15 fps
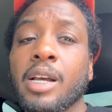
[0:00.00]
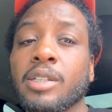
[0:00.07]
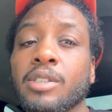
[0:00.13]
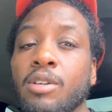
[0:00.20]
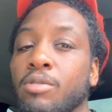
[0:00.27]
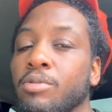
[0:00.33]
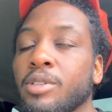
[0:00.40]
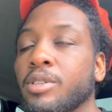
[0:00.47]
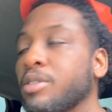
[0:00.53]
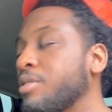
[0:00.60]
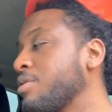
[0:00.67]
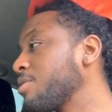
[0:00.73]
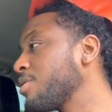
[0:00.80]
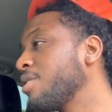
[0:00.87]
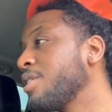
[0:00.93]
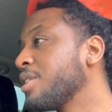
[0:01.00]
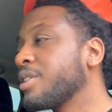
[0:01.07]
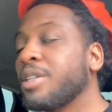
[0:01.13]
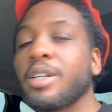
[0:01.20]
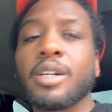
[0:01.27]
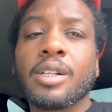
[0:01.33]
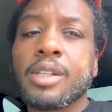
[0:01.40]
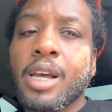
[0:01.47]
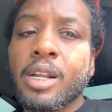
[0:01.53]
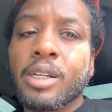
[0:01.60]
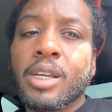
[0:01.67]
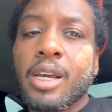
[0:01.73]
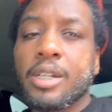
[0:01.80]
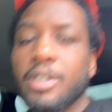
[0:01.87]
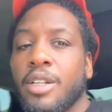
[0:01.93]
October. So, yeah, Atlanta
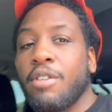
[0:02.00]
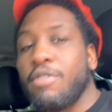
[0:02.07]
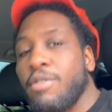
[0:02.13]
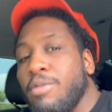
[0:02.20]
kind of different